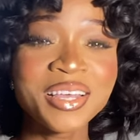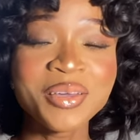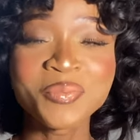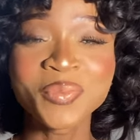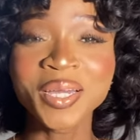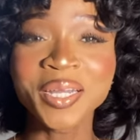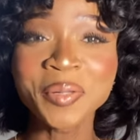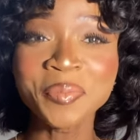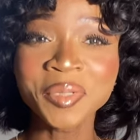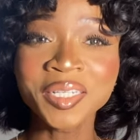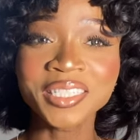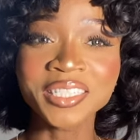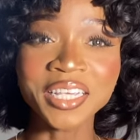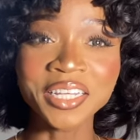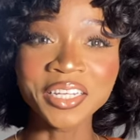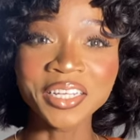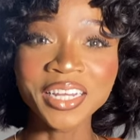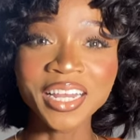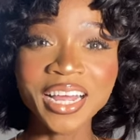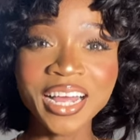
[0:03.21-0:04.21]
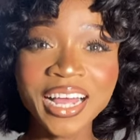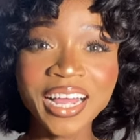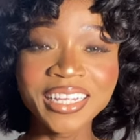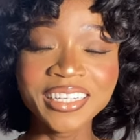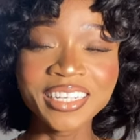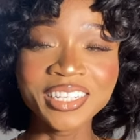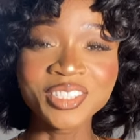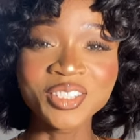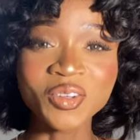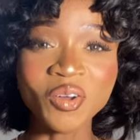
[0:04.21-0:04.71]
My name is Eniola and
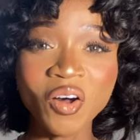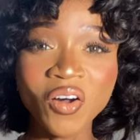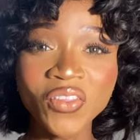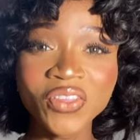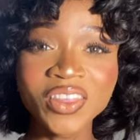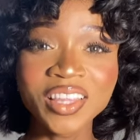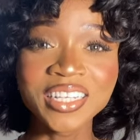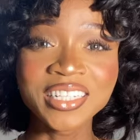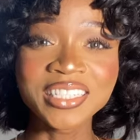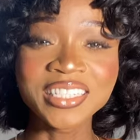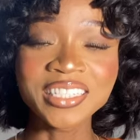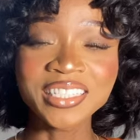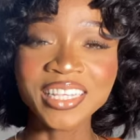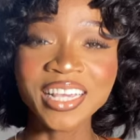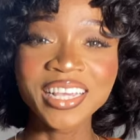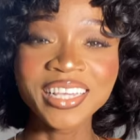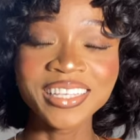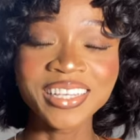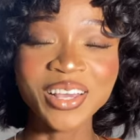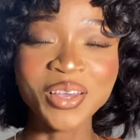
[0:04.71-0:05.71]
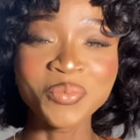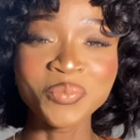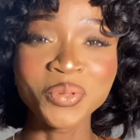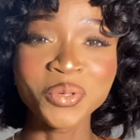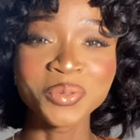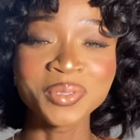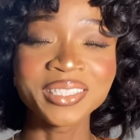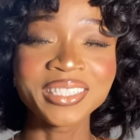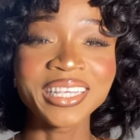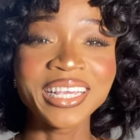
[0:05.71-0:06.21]
I do all things skincare,
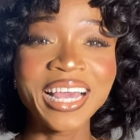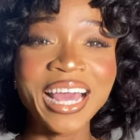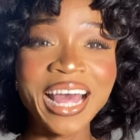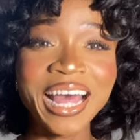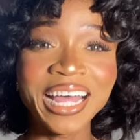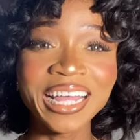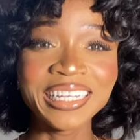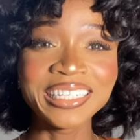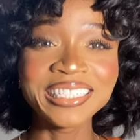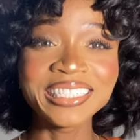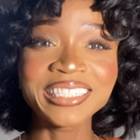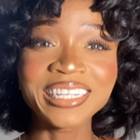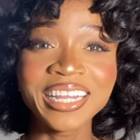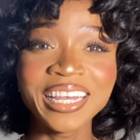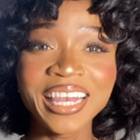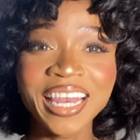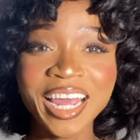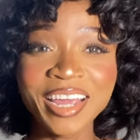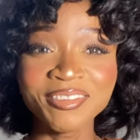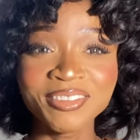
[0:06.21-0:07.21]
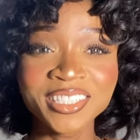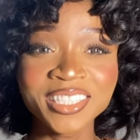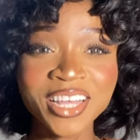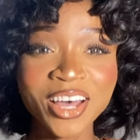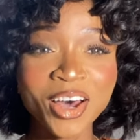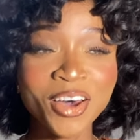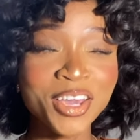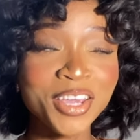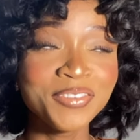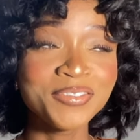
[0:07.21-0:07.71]
beauty and
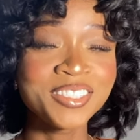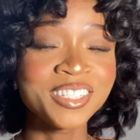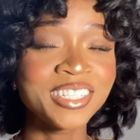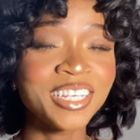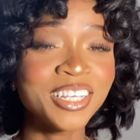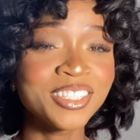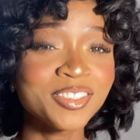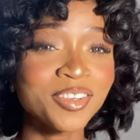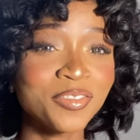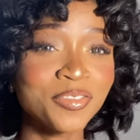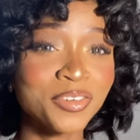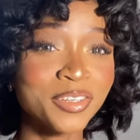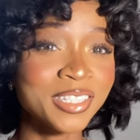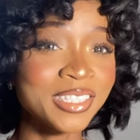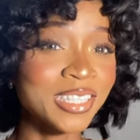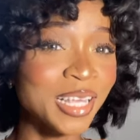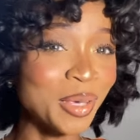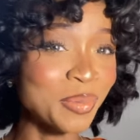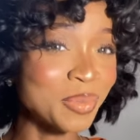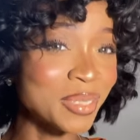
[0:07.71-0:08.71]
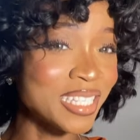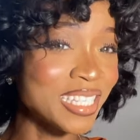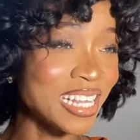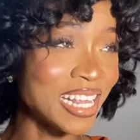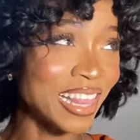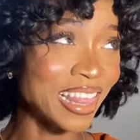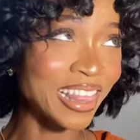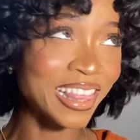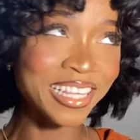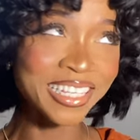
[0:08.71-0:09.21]
lifestyle. If today is your first time
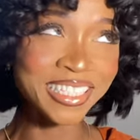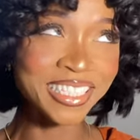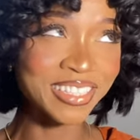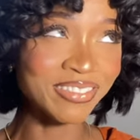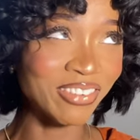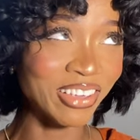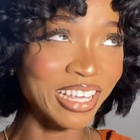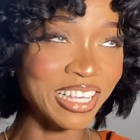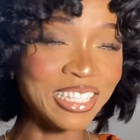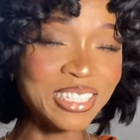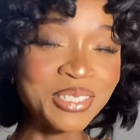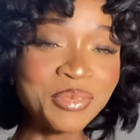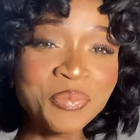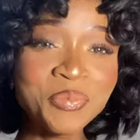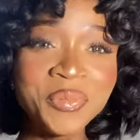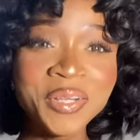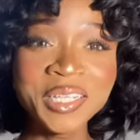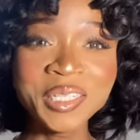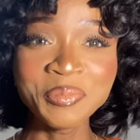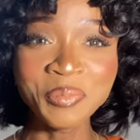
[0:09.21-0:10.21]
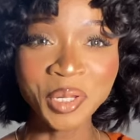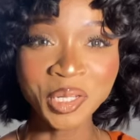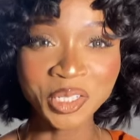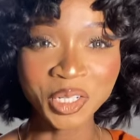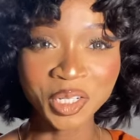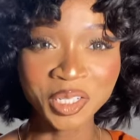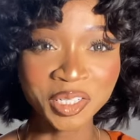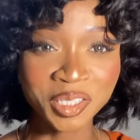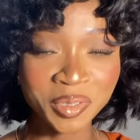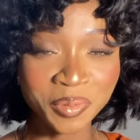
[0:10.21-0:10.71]
seeing this face, please make sure
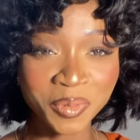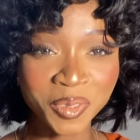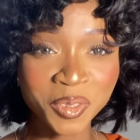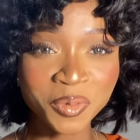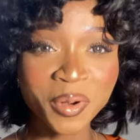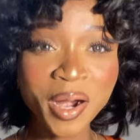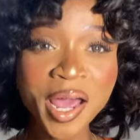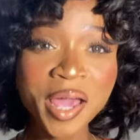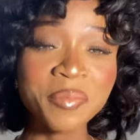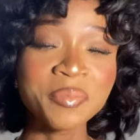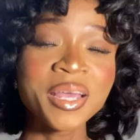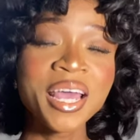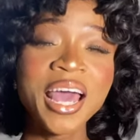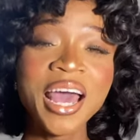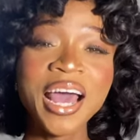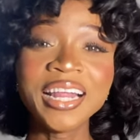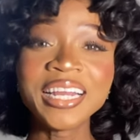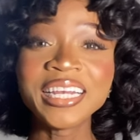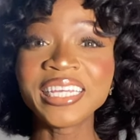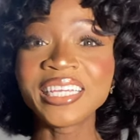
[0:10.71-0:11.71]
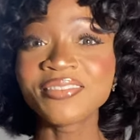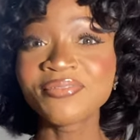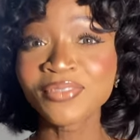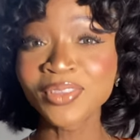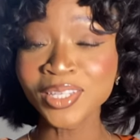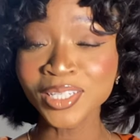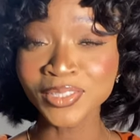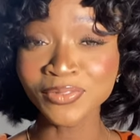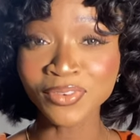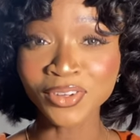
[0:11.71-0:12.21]
you subscribe, give
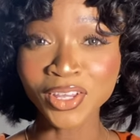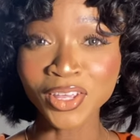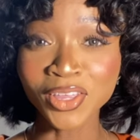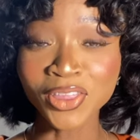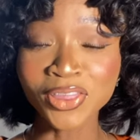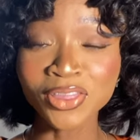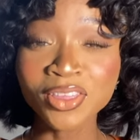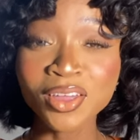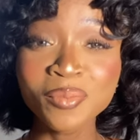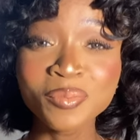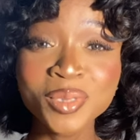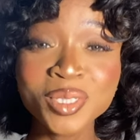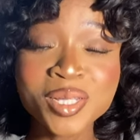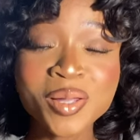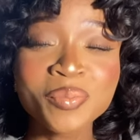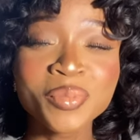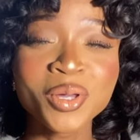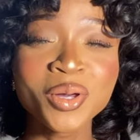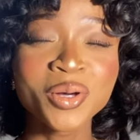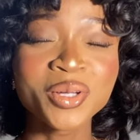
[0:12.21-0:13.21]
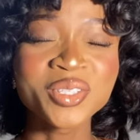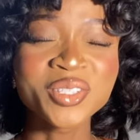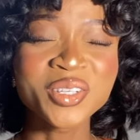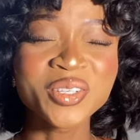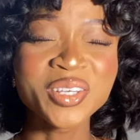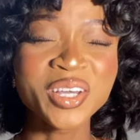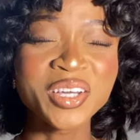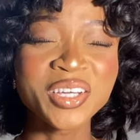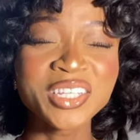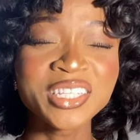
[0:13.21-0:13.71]
this video a thumbs up because
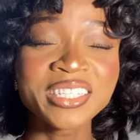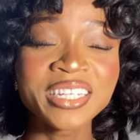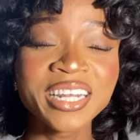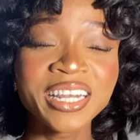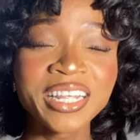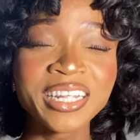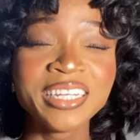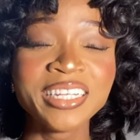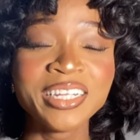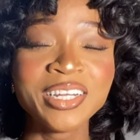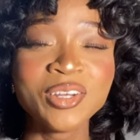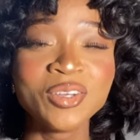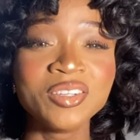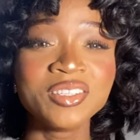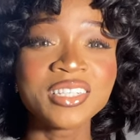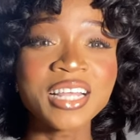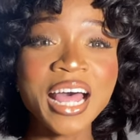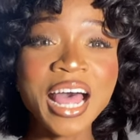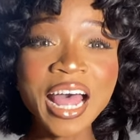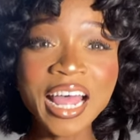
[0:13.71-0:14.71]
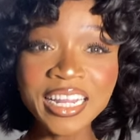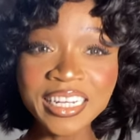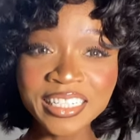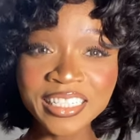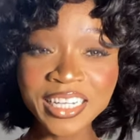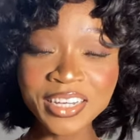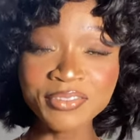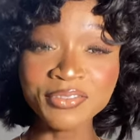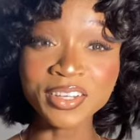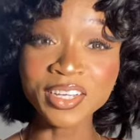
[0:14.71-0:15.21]
you're going to learn a lot. And
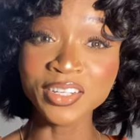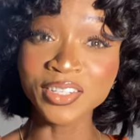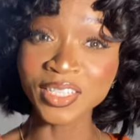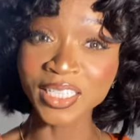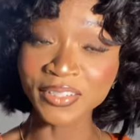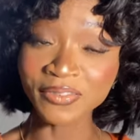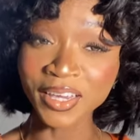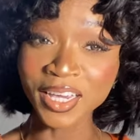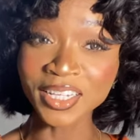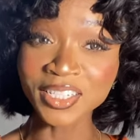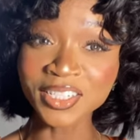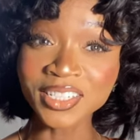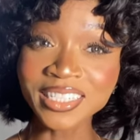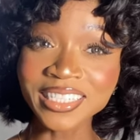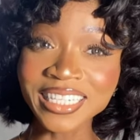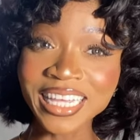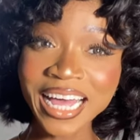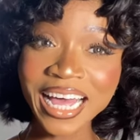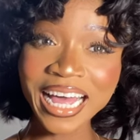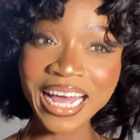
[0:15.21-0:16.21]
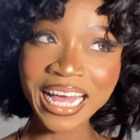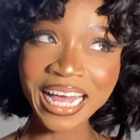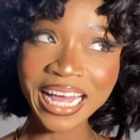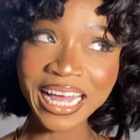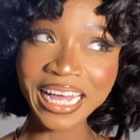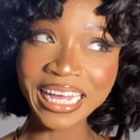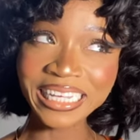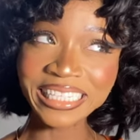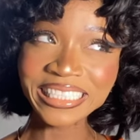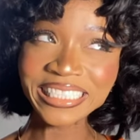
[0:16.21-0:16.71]
if you're a notifications
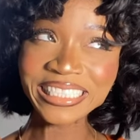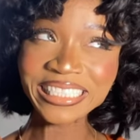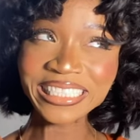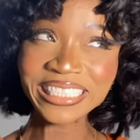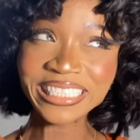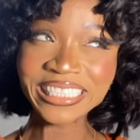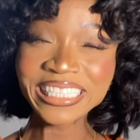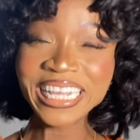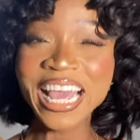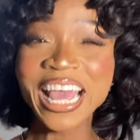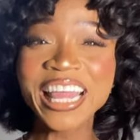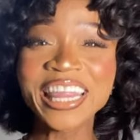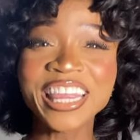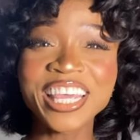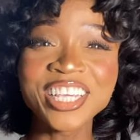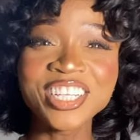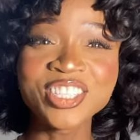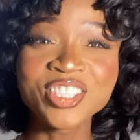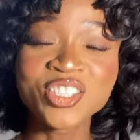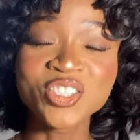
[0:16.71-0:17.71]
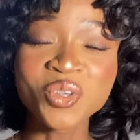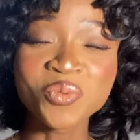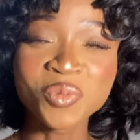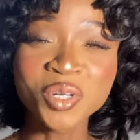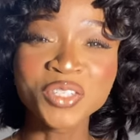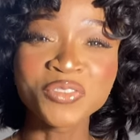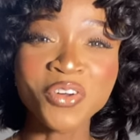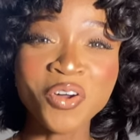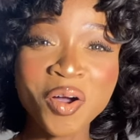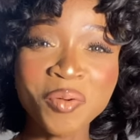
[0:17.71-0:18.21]
gang, thank you so
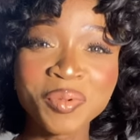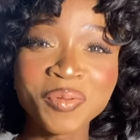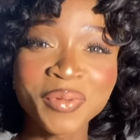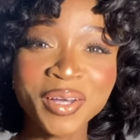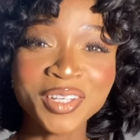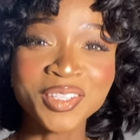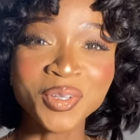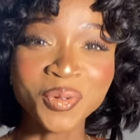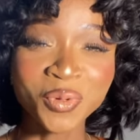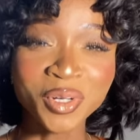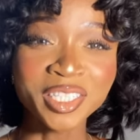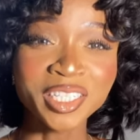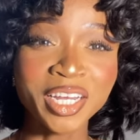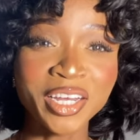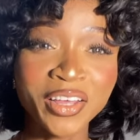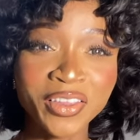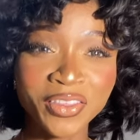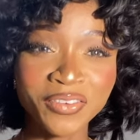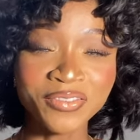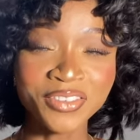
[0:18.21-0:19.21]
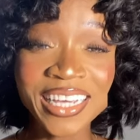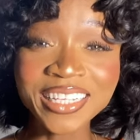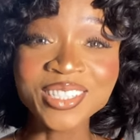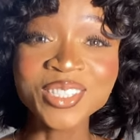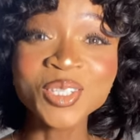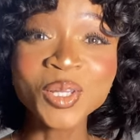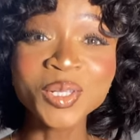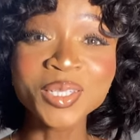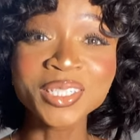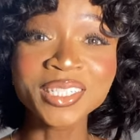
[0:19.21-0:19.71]
much for coming back to watch. Alright guys,
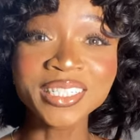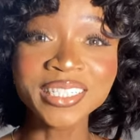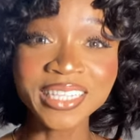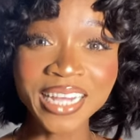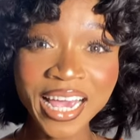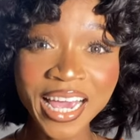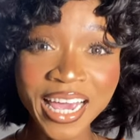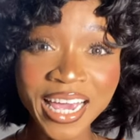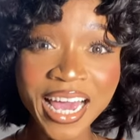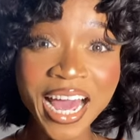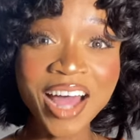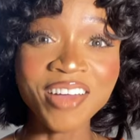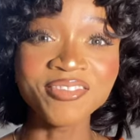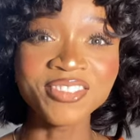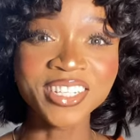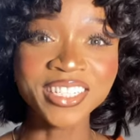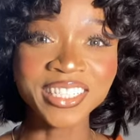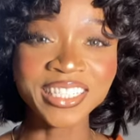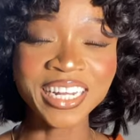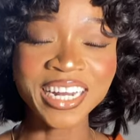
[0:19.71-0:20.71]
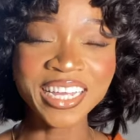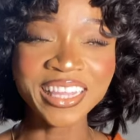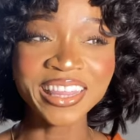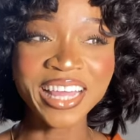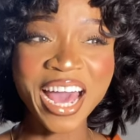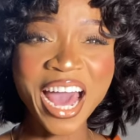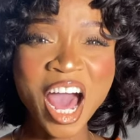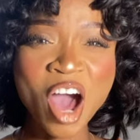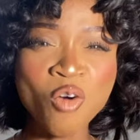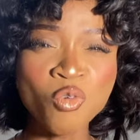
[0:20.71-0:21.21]
so today I've decided
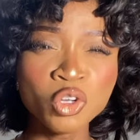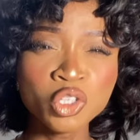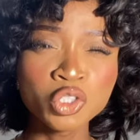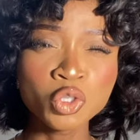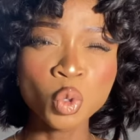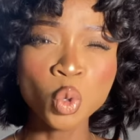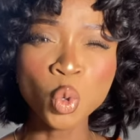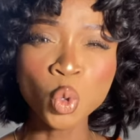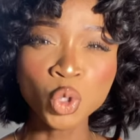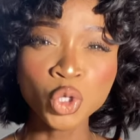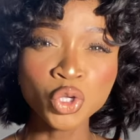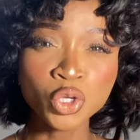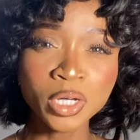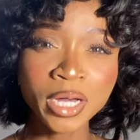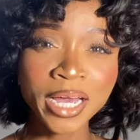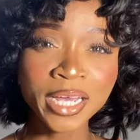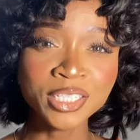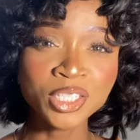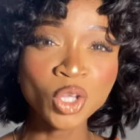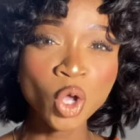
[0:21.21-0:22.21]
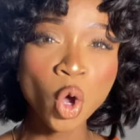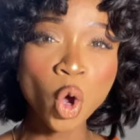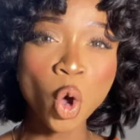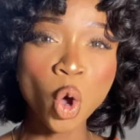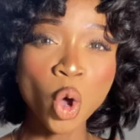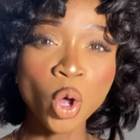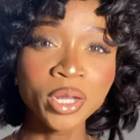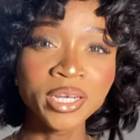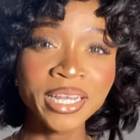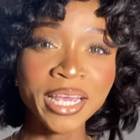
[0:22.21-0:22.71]
that I want to hook you guys
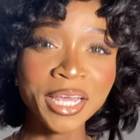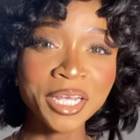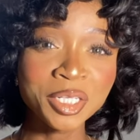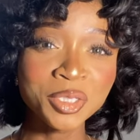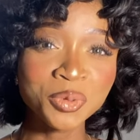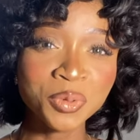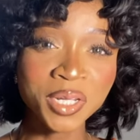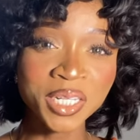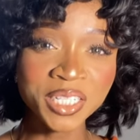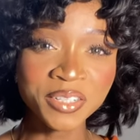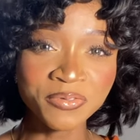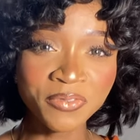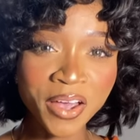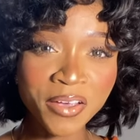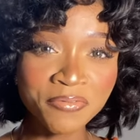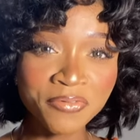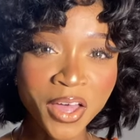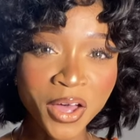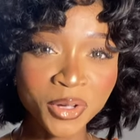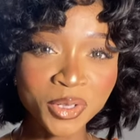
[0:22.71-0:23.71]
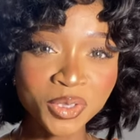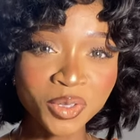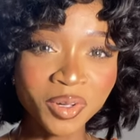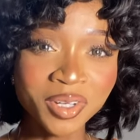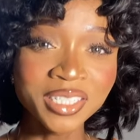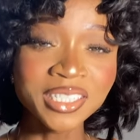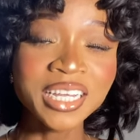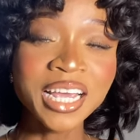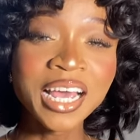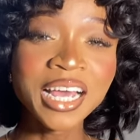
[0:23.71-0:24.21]
on a
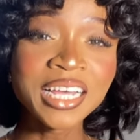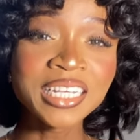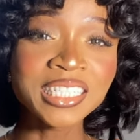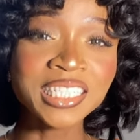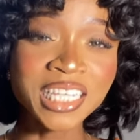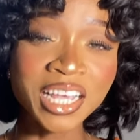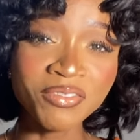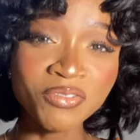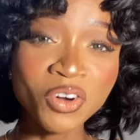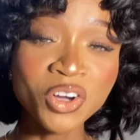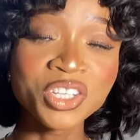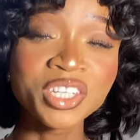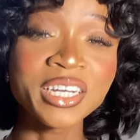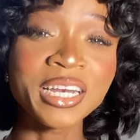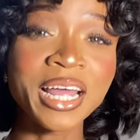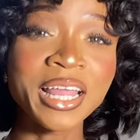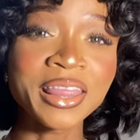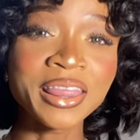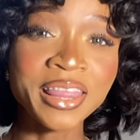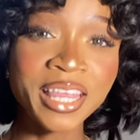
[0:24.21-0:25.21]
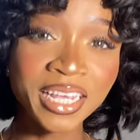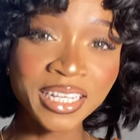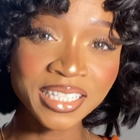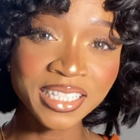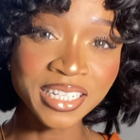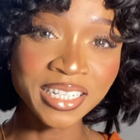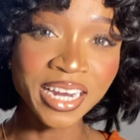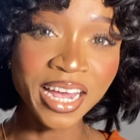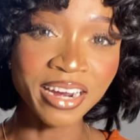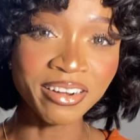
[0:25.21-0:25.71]
25,730
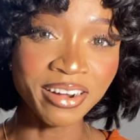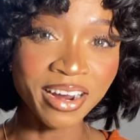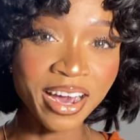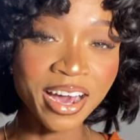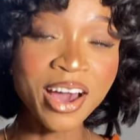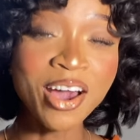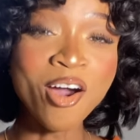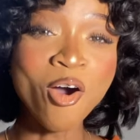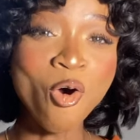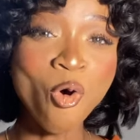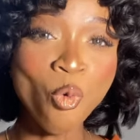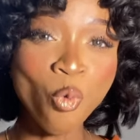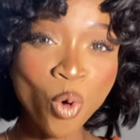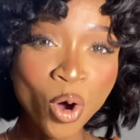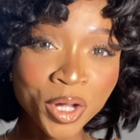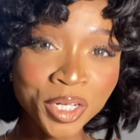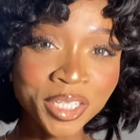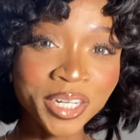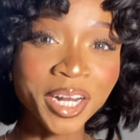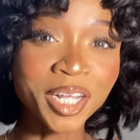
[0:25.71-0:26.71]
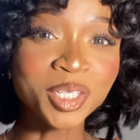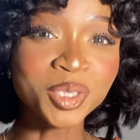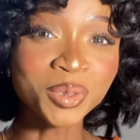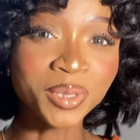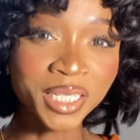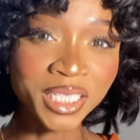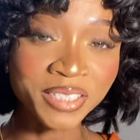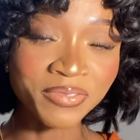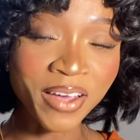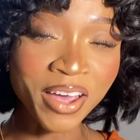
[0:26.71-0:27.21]
Naira
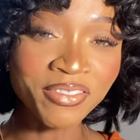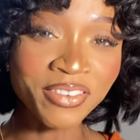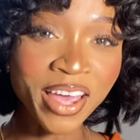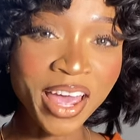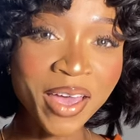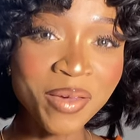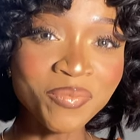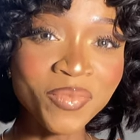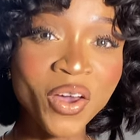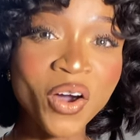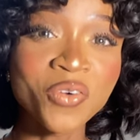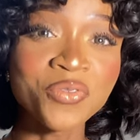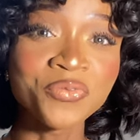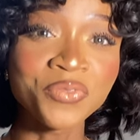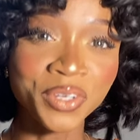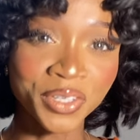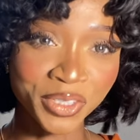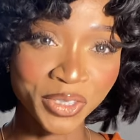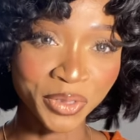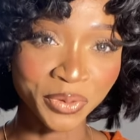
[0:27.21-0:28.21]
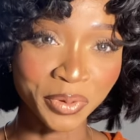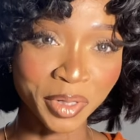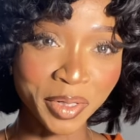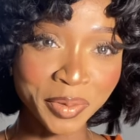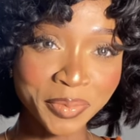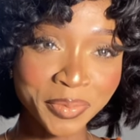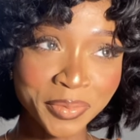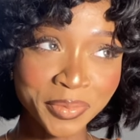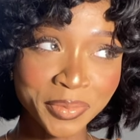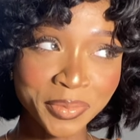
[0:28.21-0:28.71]
125 ml face cream.